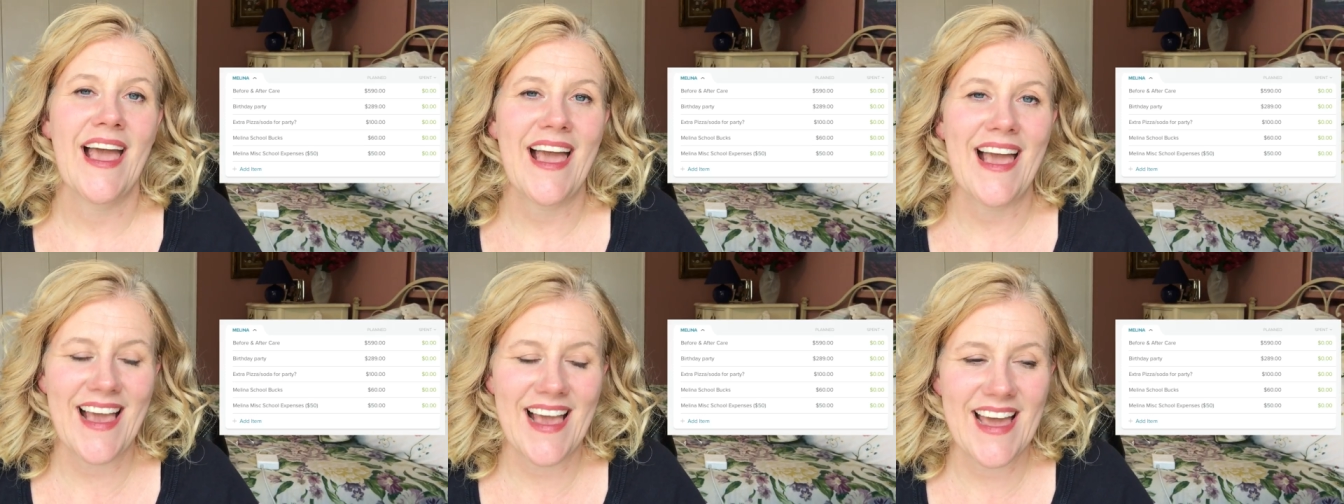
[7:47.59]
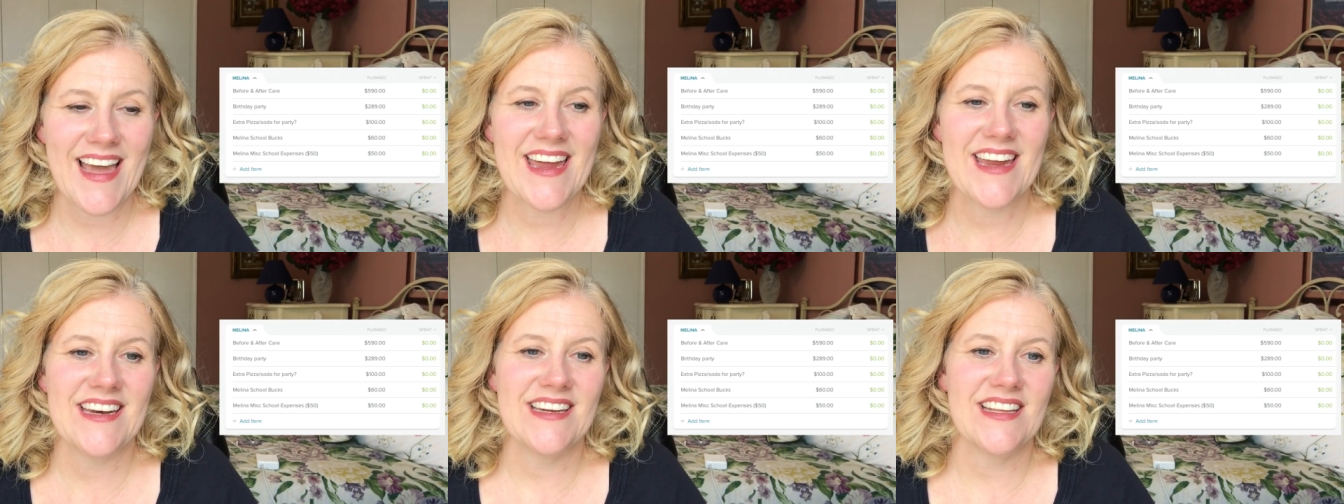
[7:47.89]

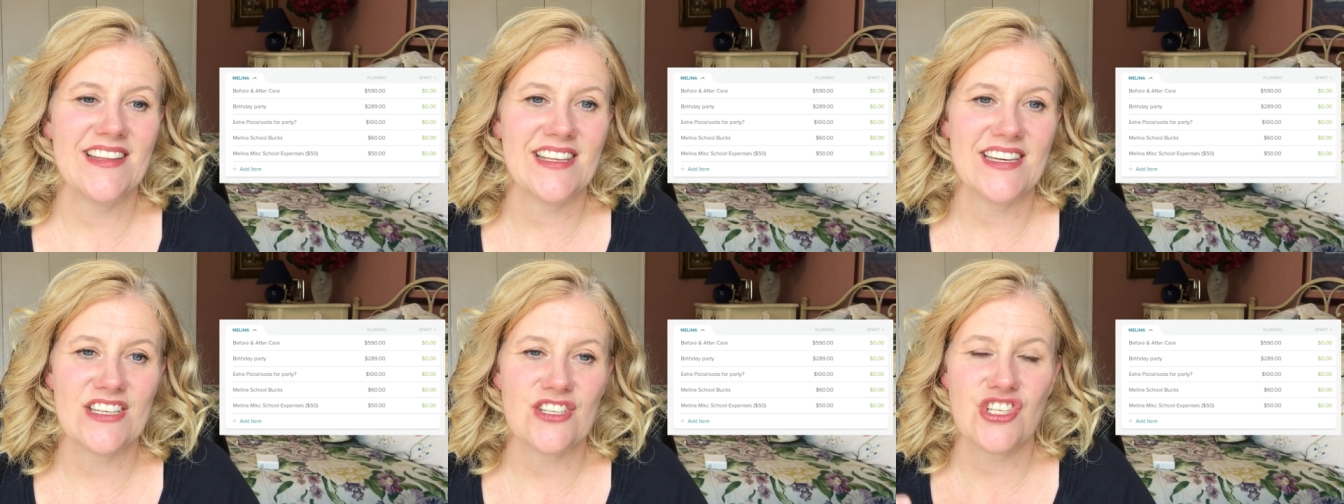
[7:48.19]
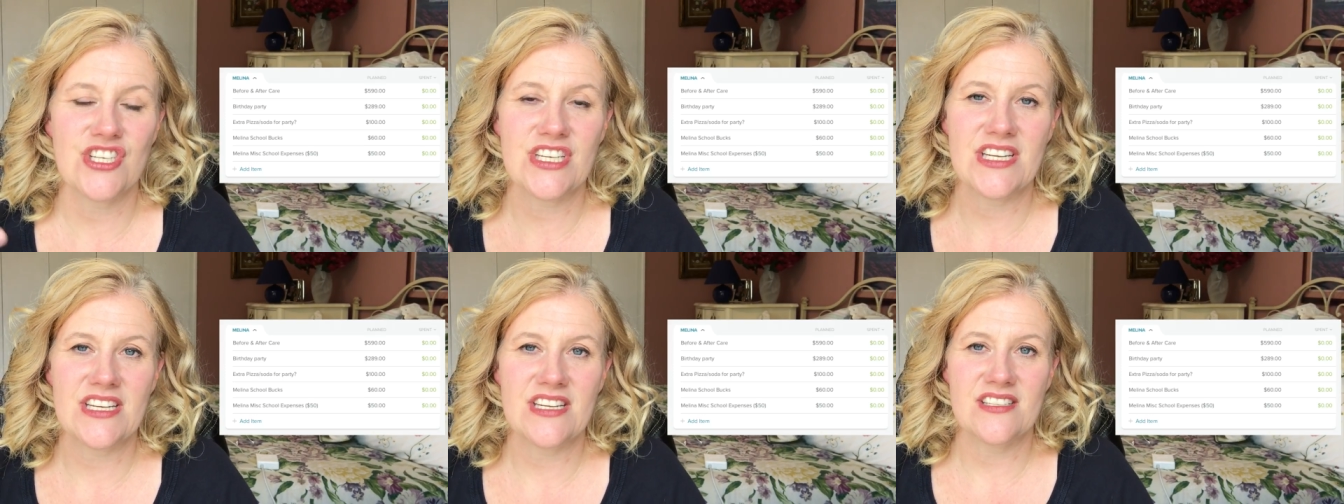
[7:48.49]
and that
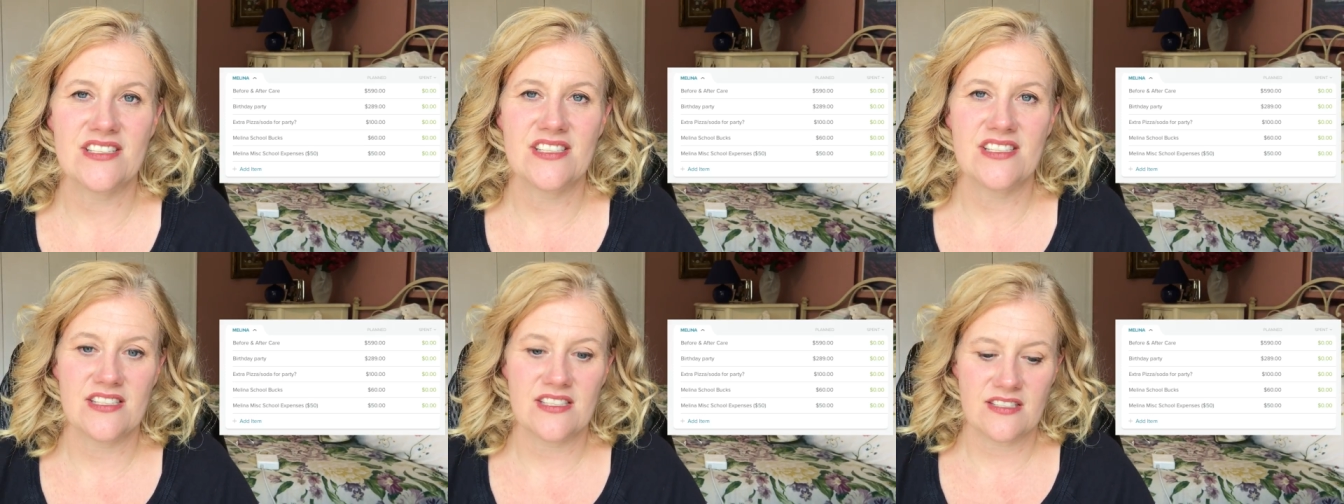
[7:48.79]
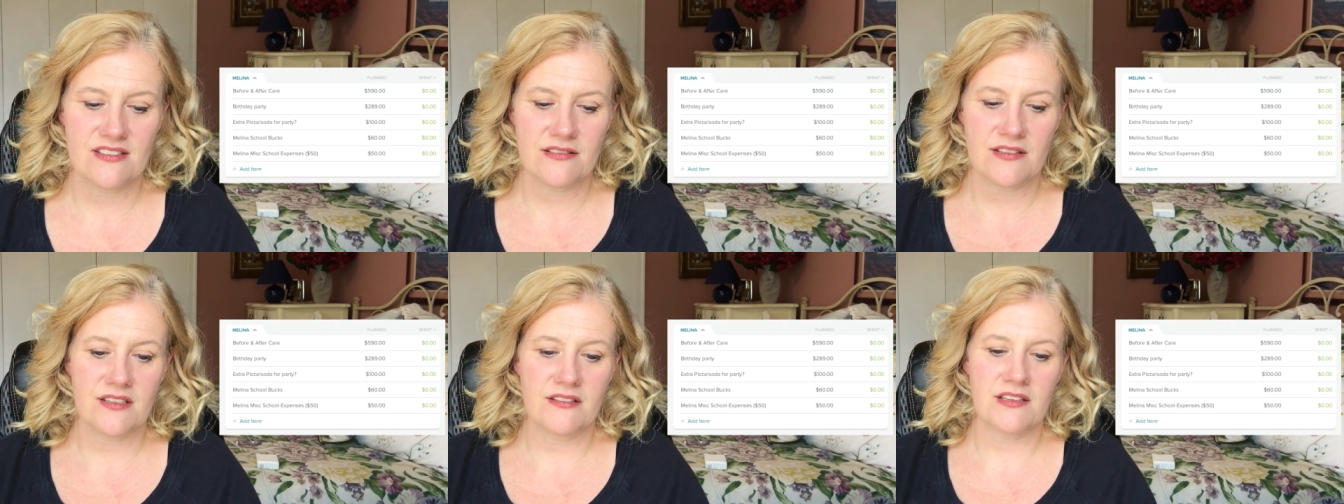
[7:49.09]
she's,
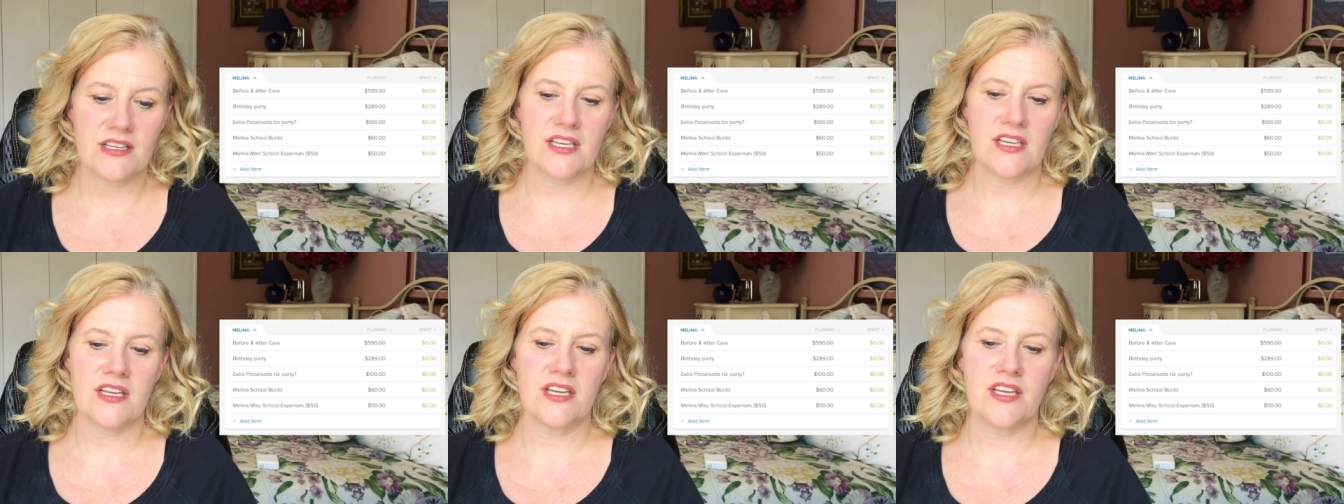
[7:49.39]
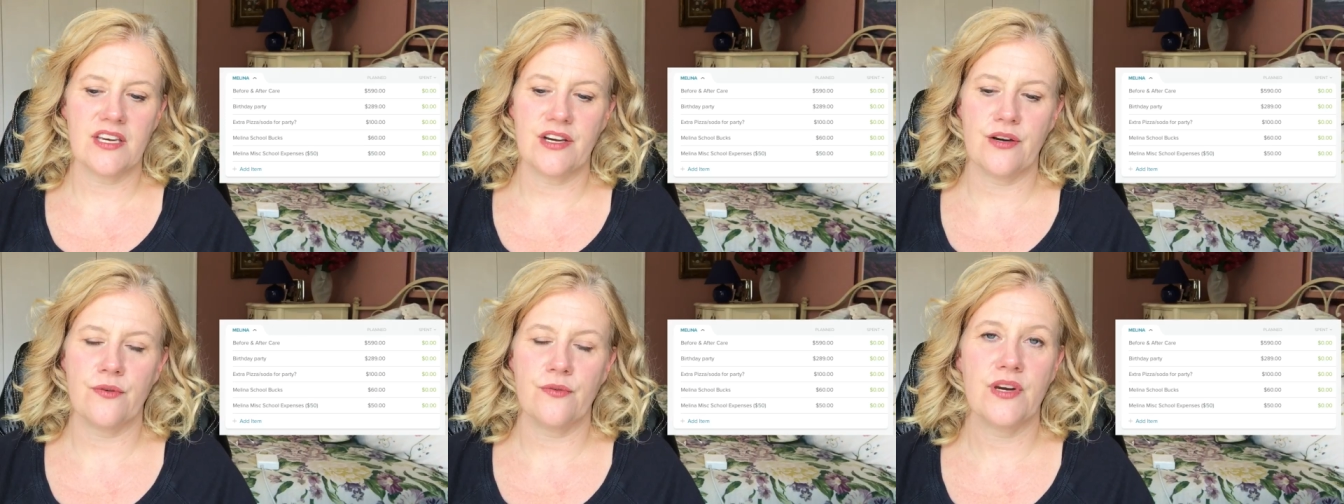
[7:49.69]

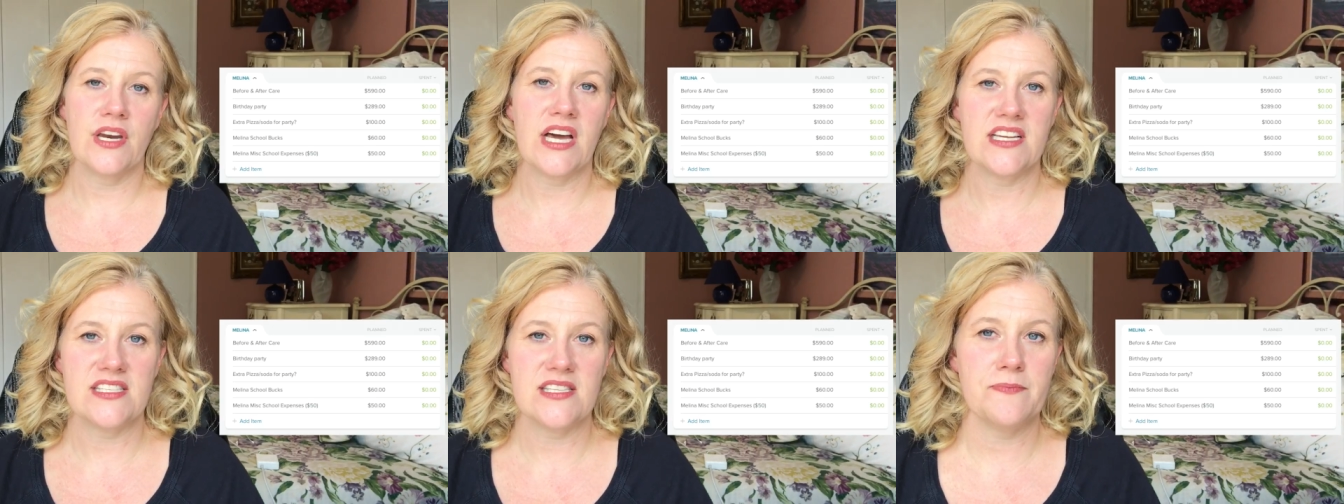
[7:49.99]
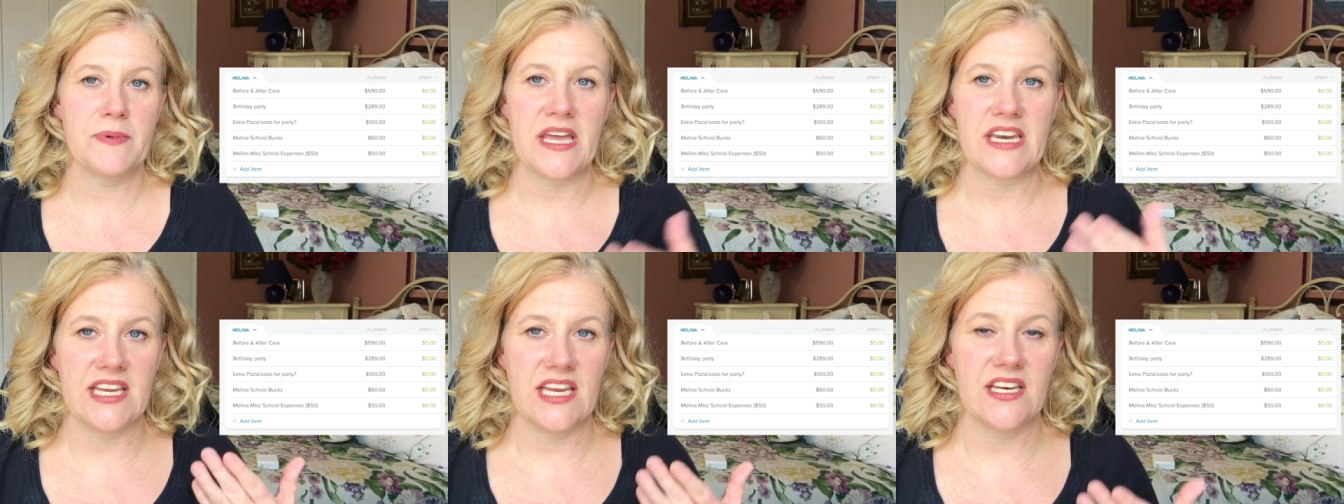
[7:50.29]
you know, not
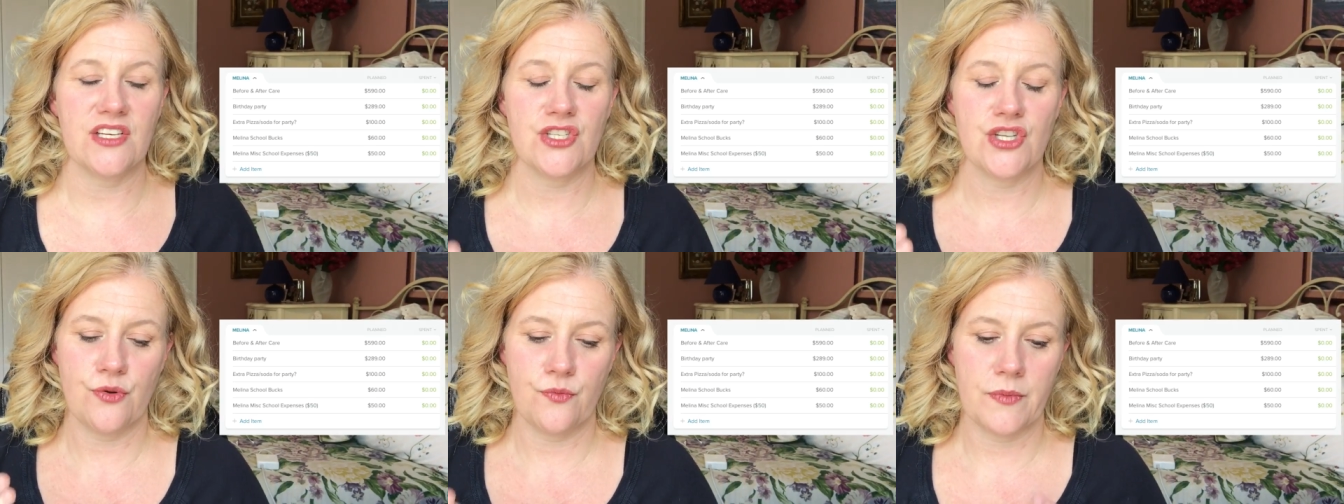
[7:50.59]
spending too